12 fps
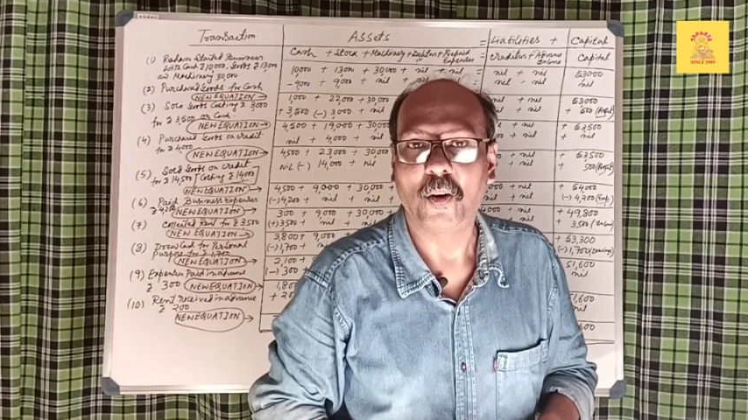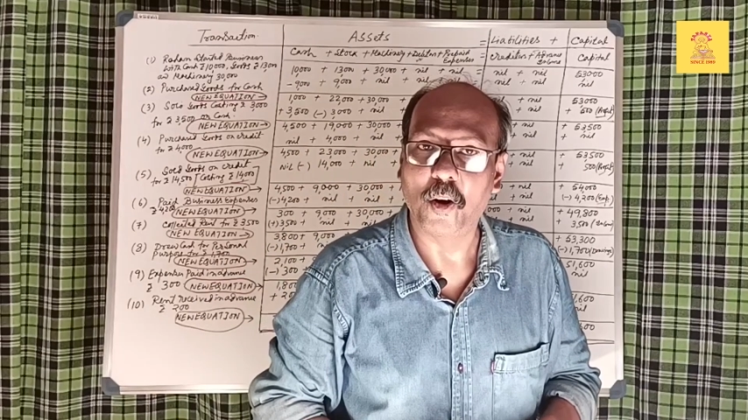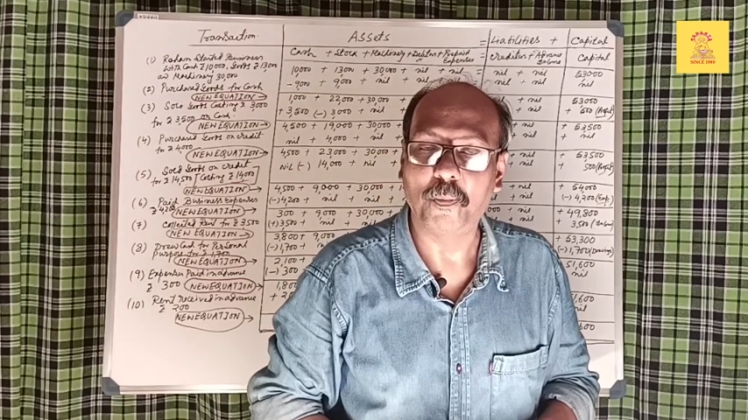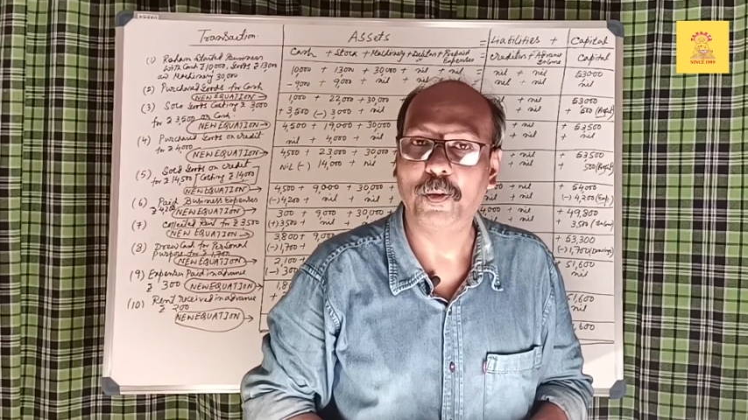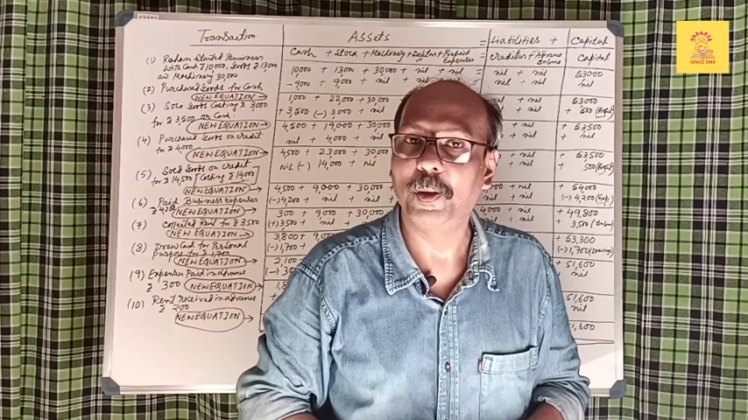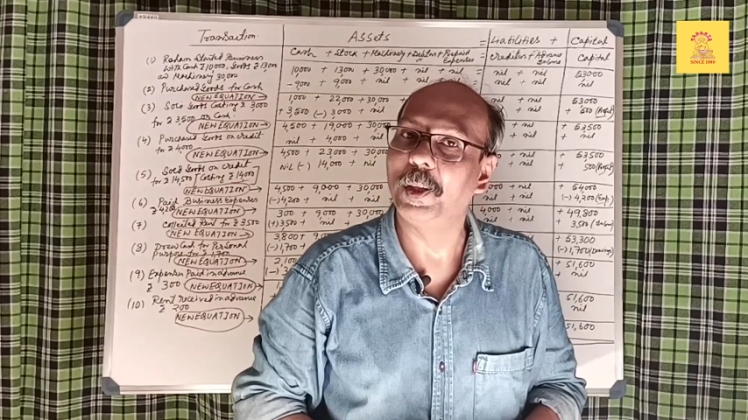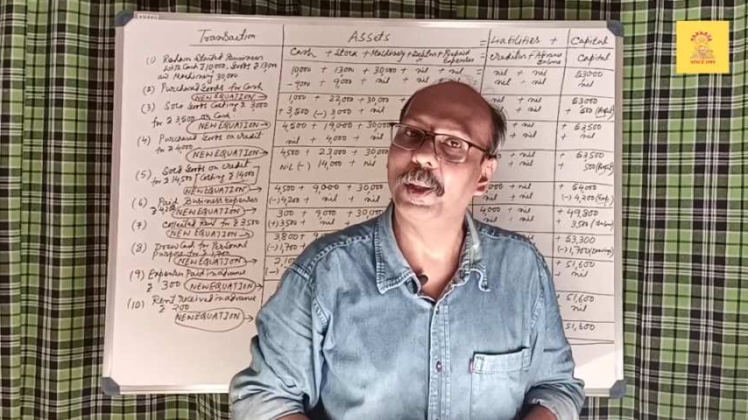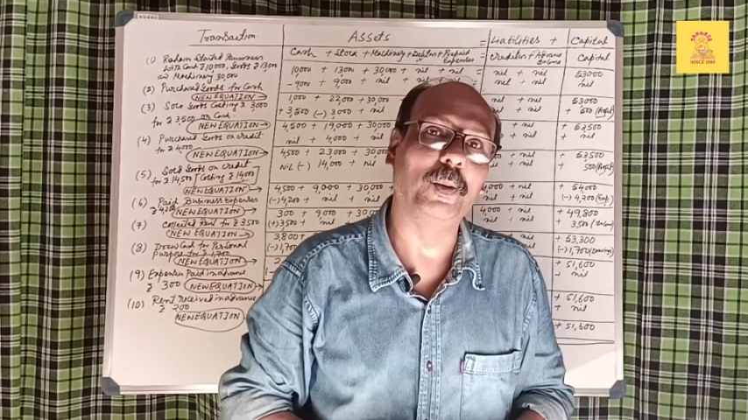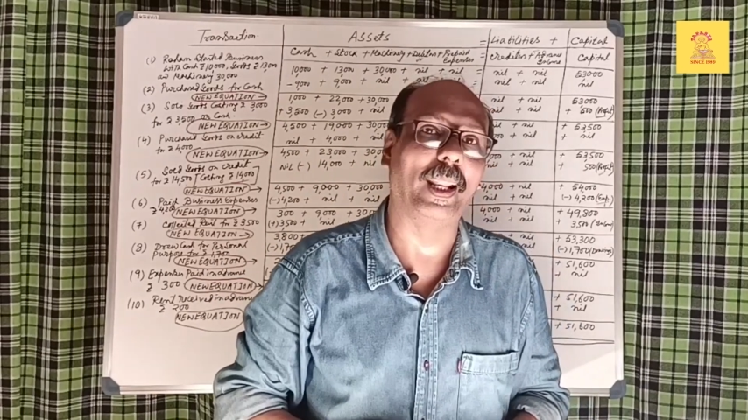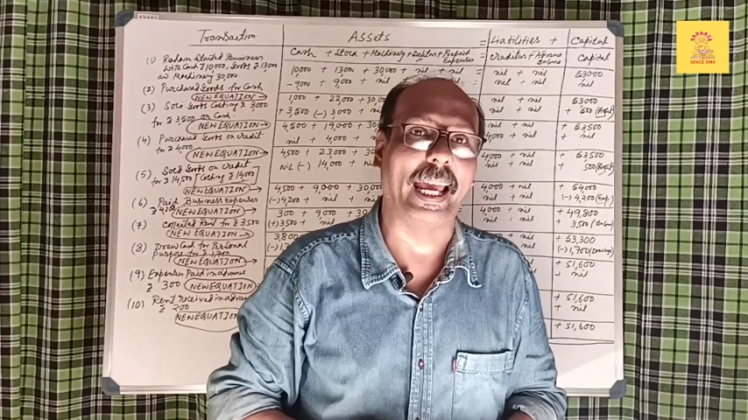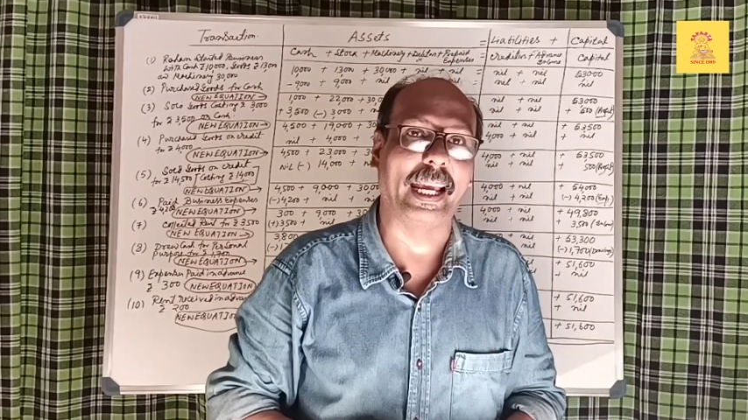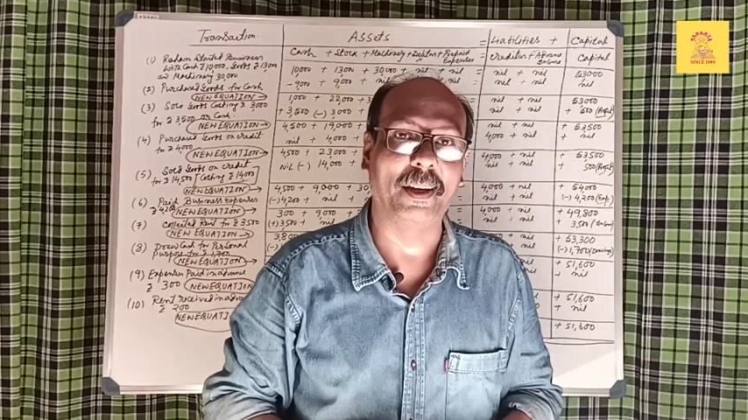Hope
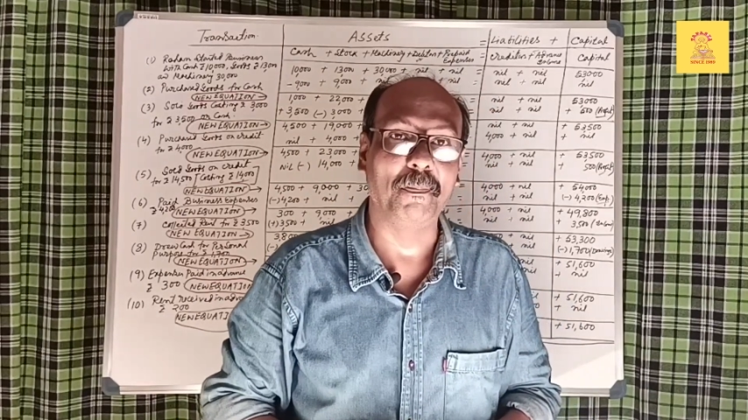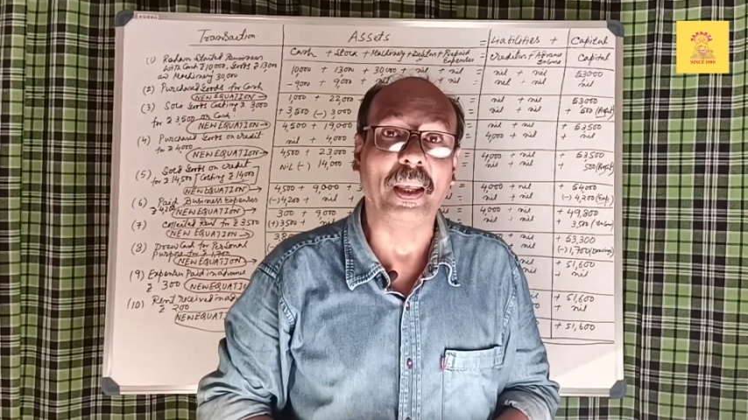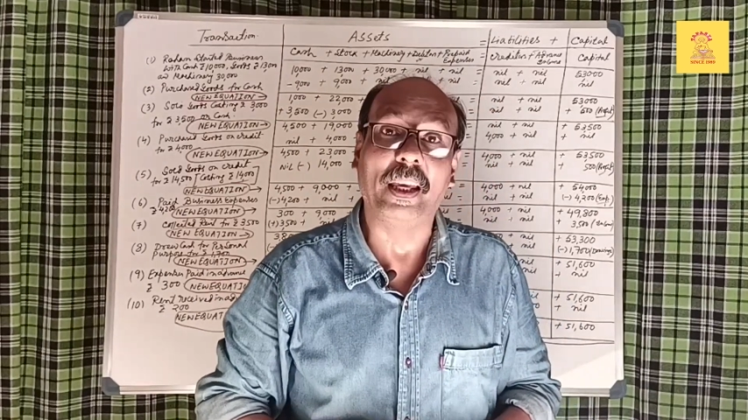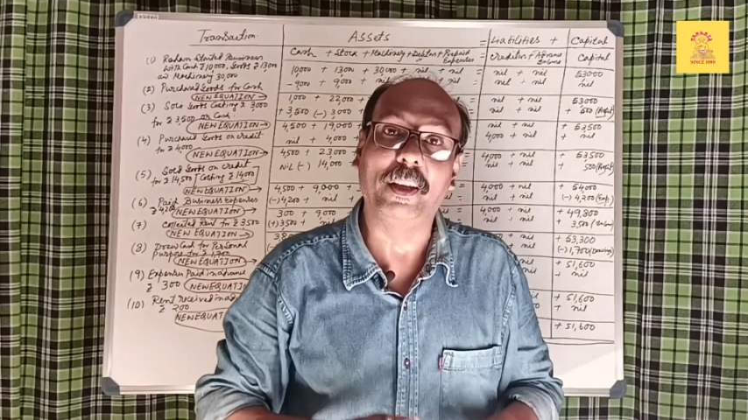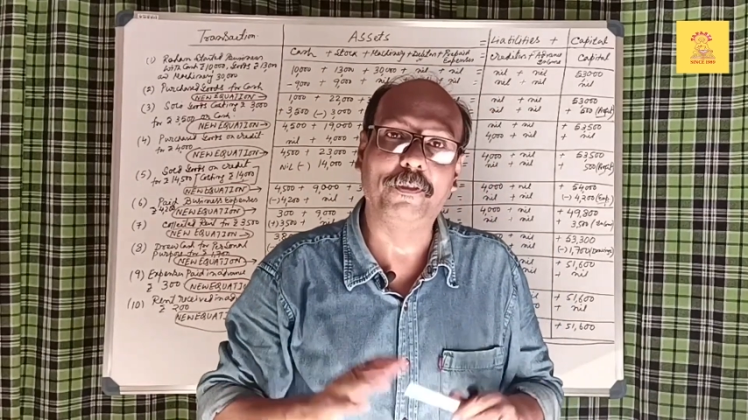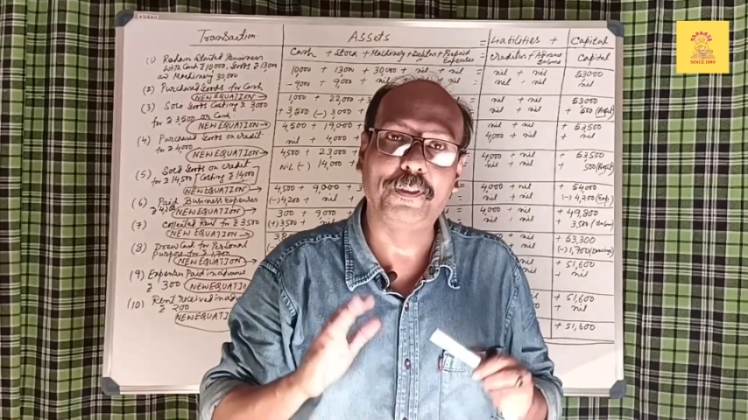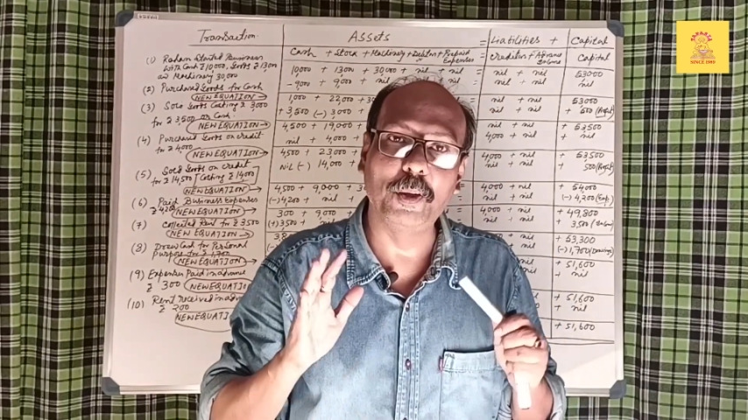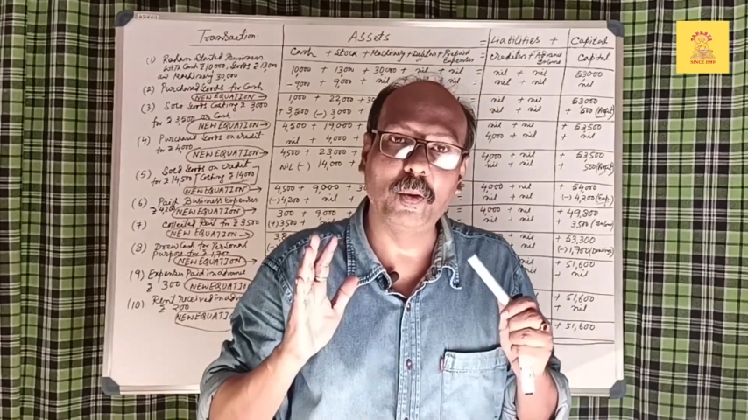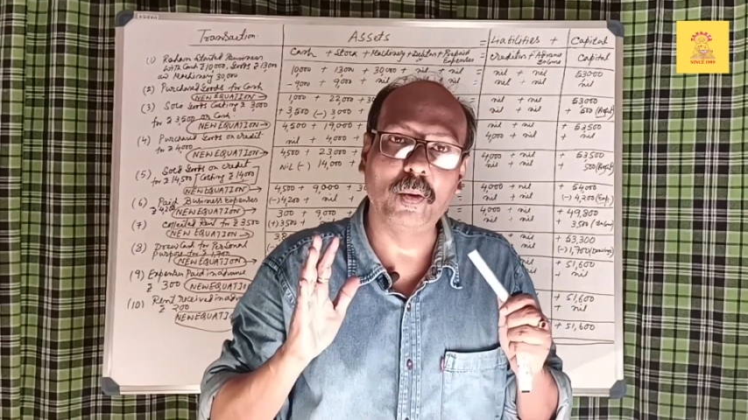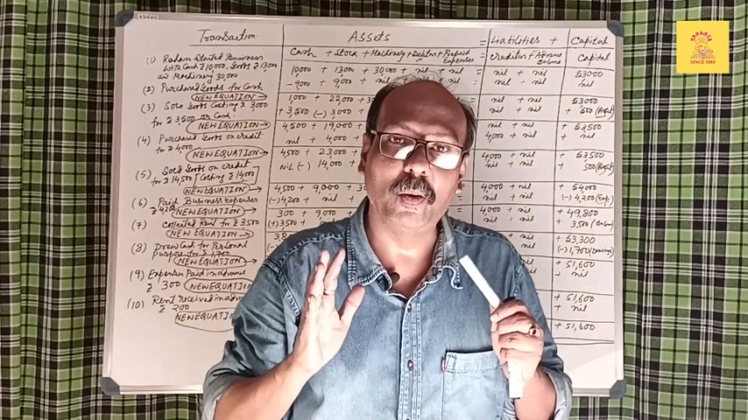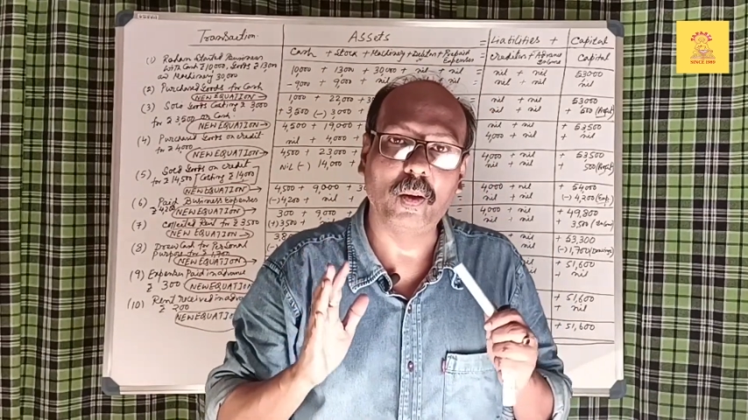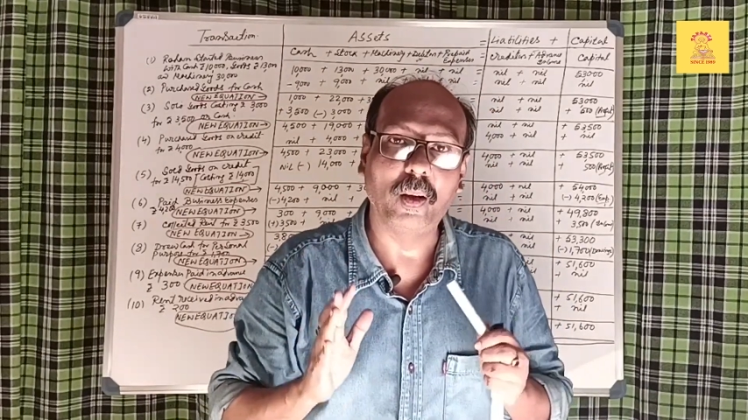you like. If
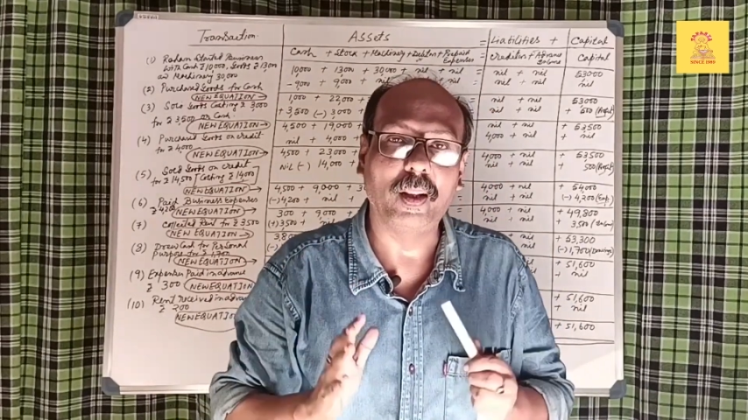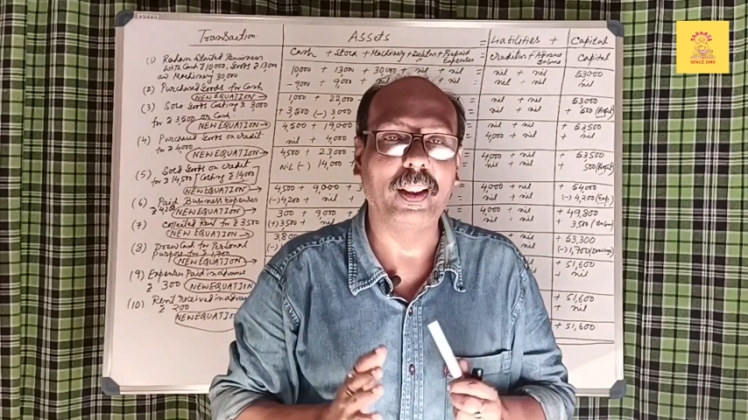you